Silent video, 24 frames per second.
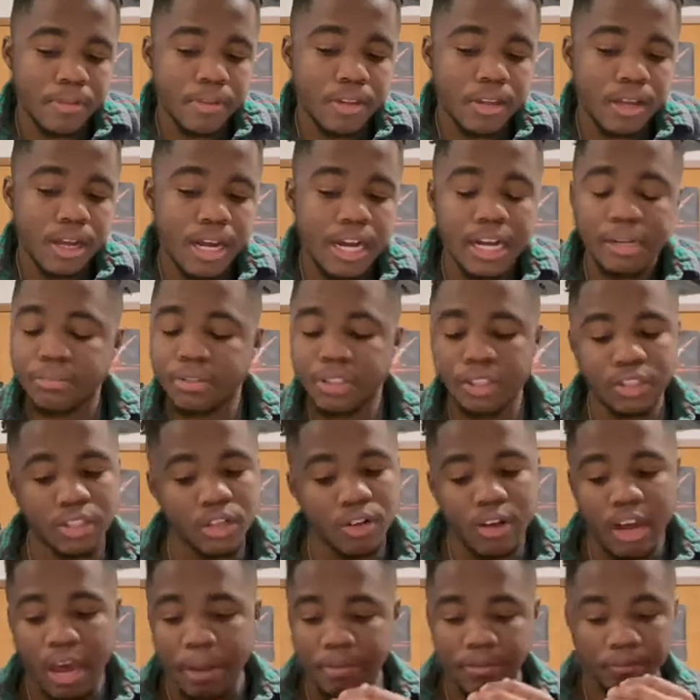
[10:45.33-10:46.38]
I'm just
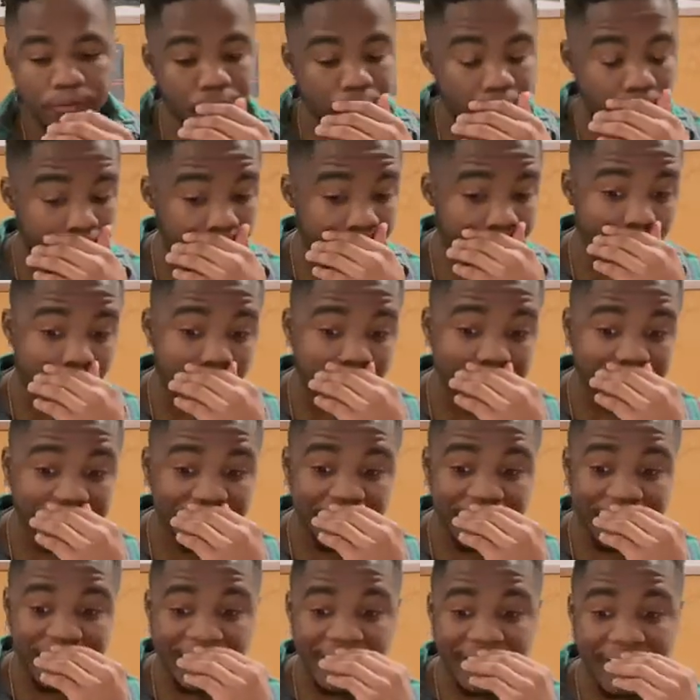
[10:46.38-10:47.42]
so happy for the Browns.
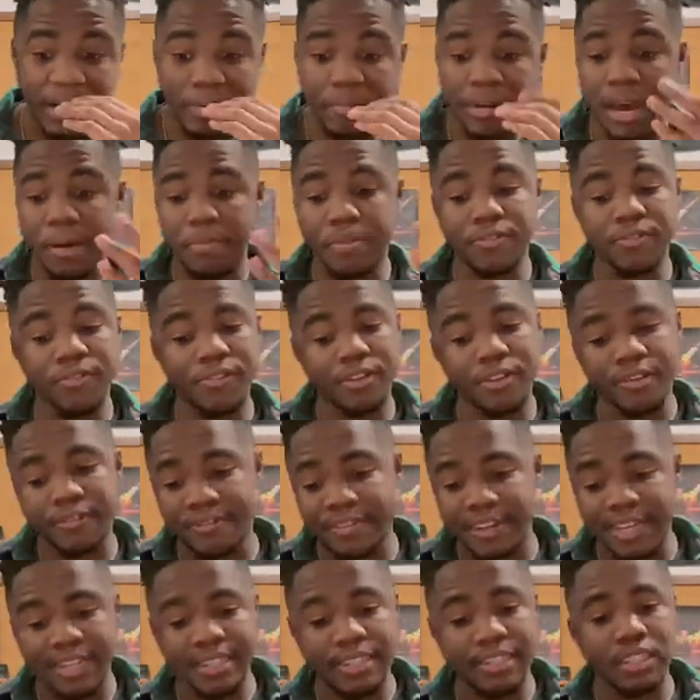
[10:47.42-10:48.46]
I'm happy for their
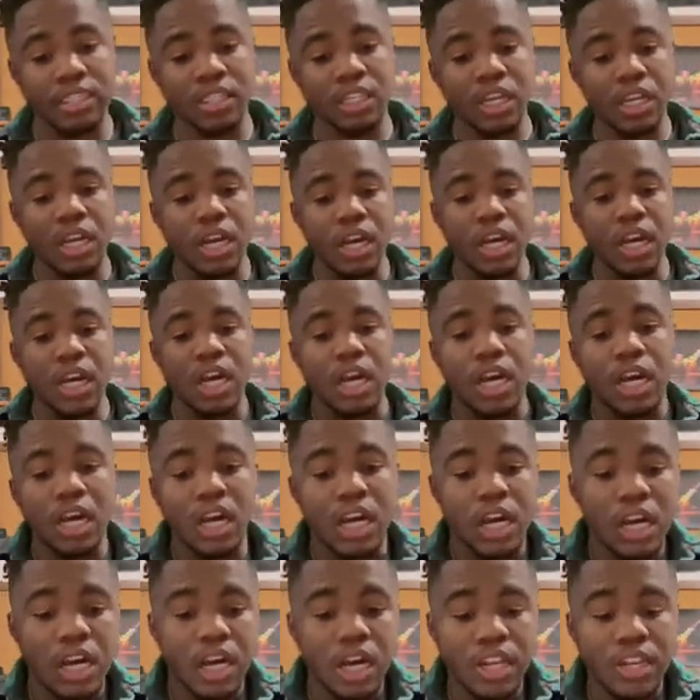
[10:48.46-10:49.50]
fans.
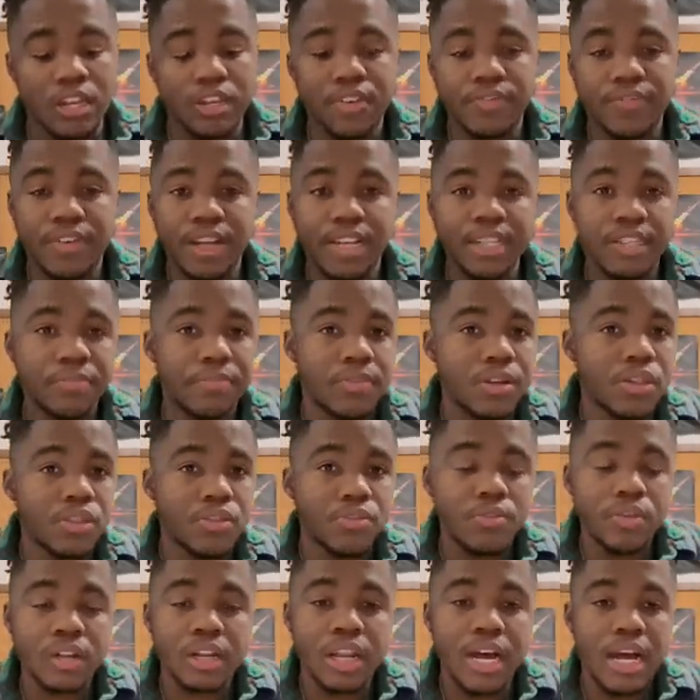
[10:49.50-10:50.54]
These fans have been
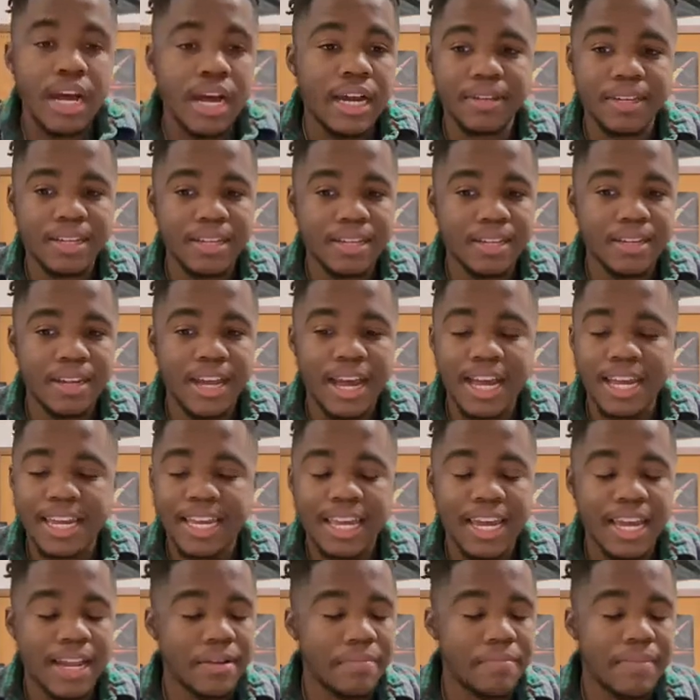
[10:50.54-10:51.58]
through a lot, and I
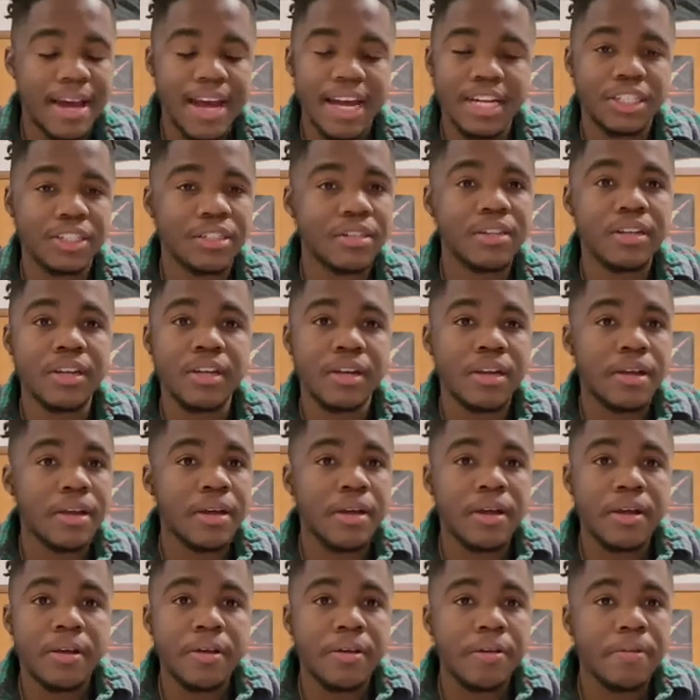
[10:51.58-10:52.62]
can't imagine
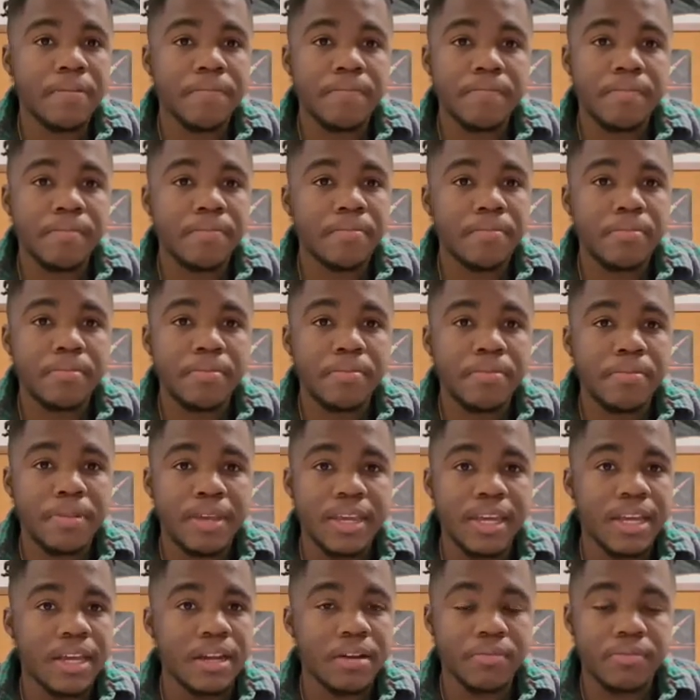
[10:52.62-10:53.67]

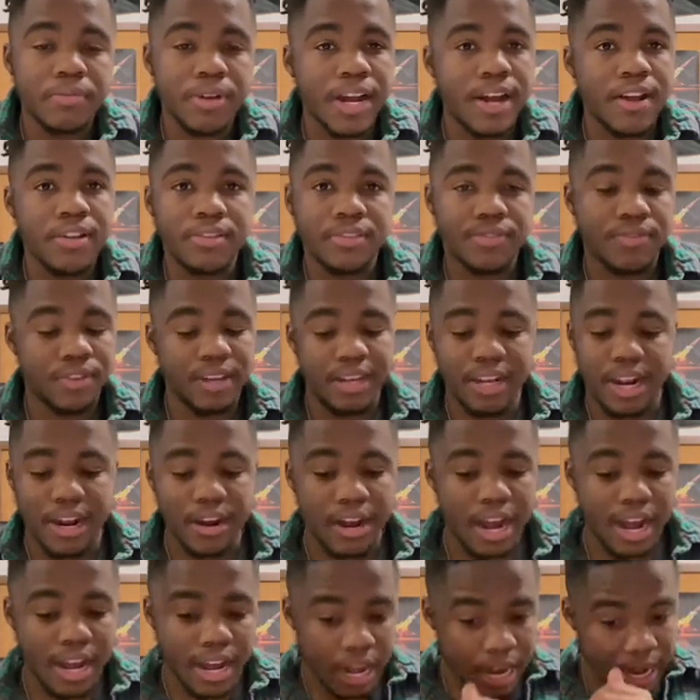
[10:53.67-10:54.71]
being a Browns fan.
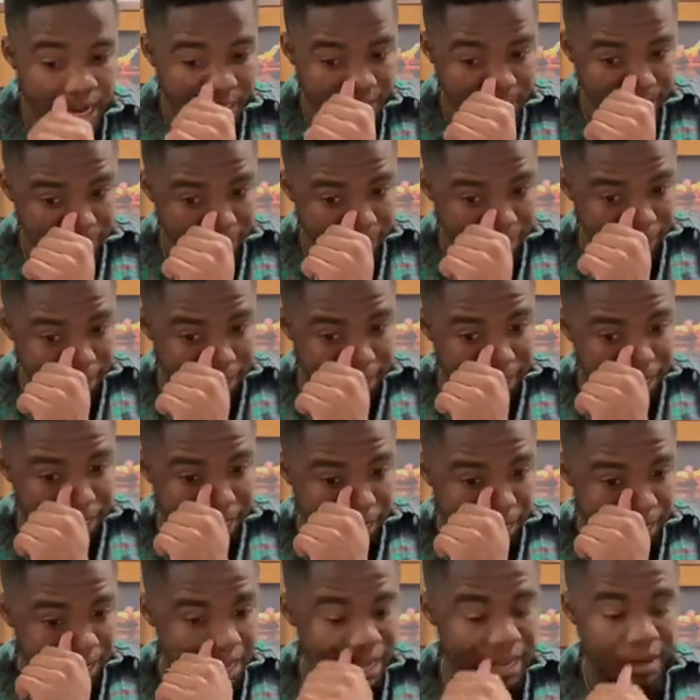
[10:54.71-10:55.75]
I honestly can't.
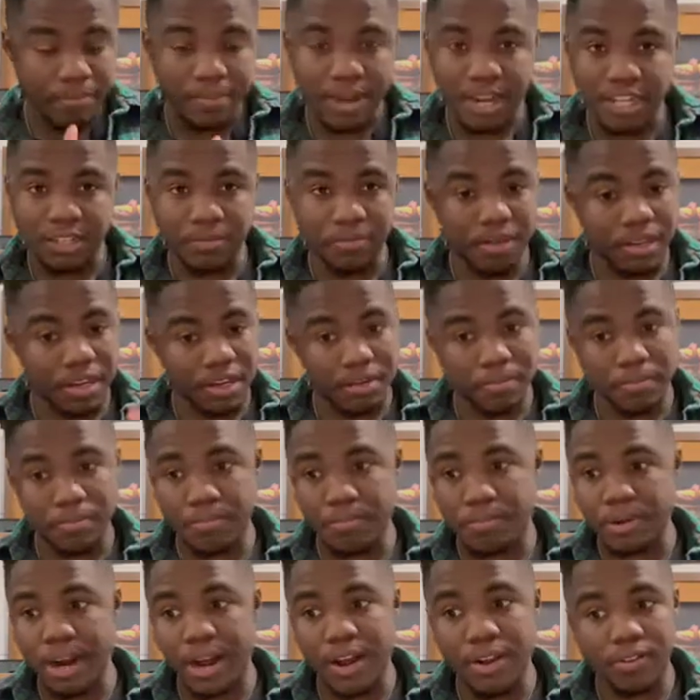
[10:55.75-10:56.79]
I can't imagine being a
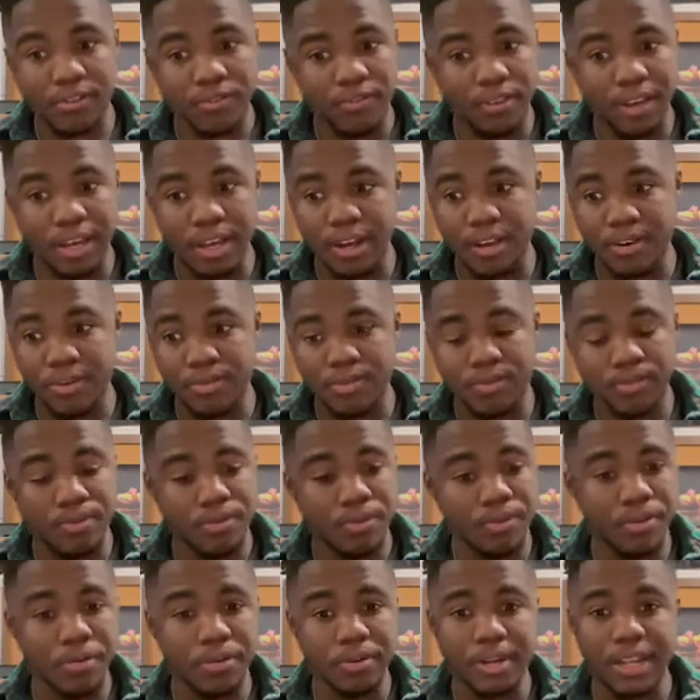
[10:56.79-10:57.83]
Browns fan
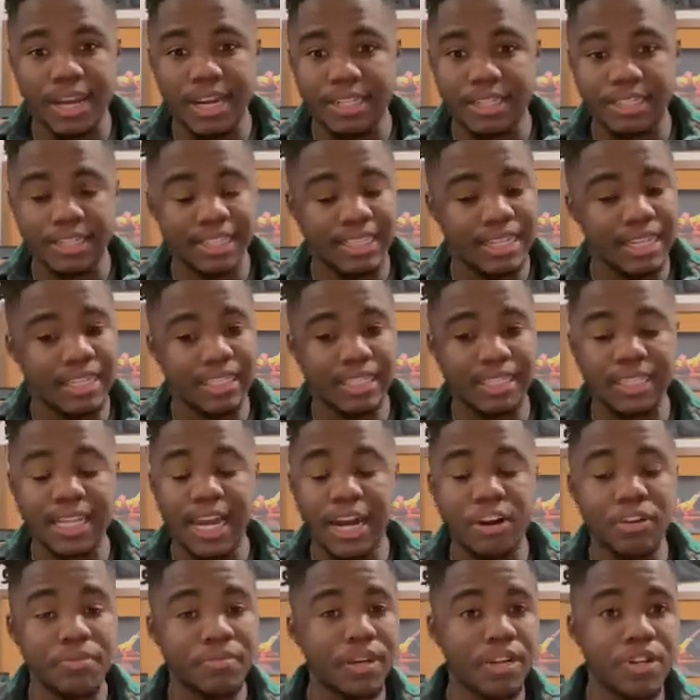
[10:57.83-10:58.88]
or like a
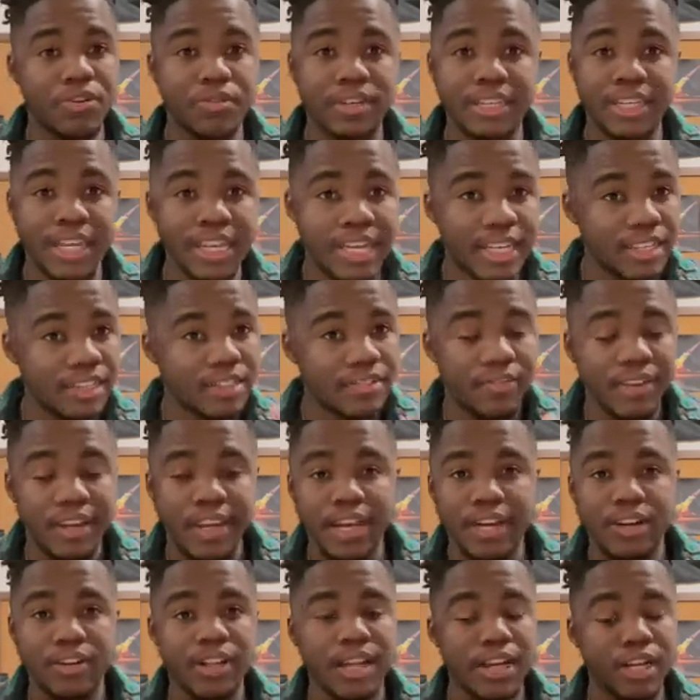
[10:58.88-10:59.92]
Sacramento Kings
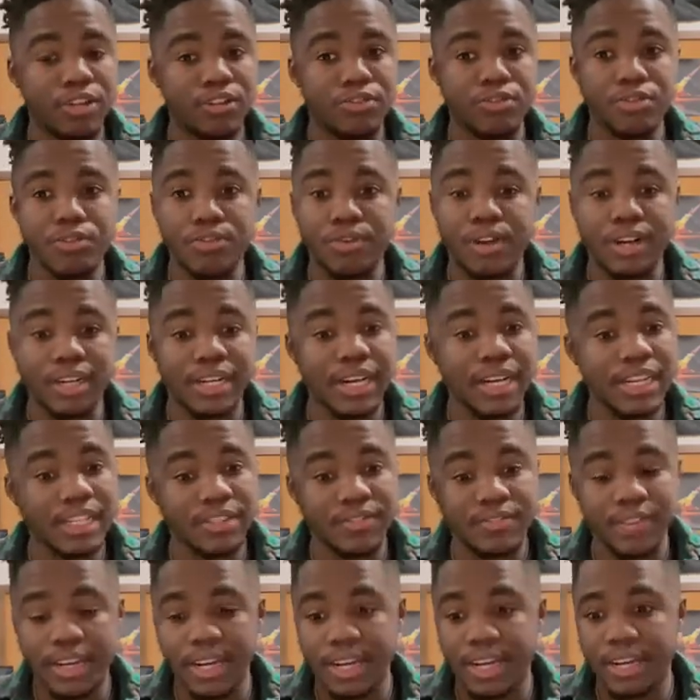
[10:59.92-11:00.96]
fan or like a New York Knicks
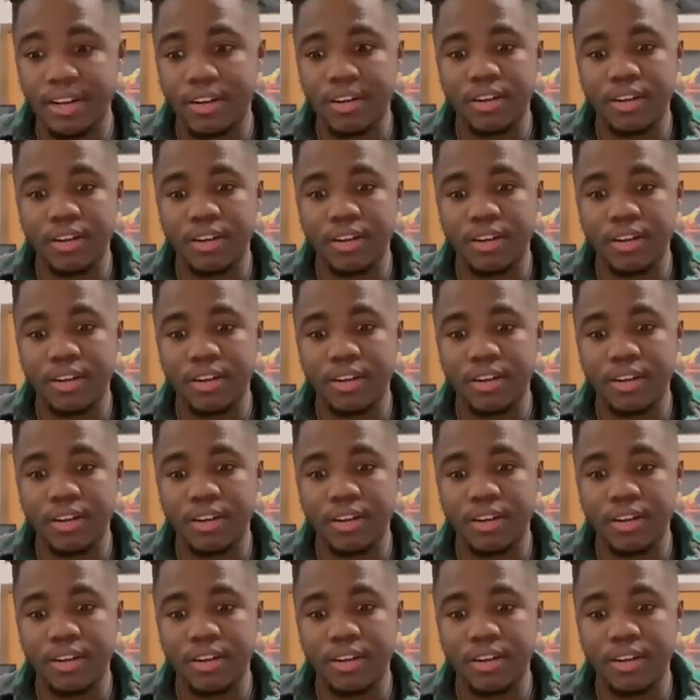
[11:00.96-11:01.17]
fan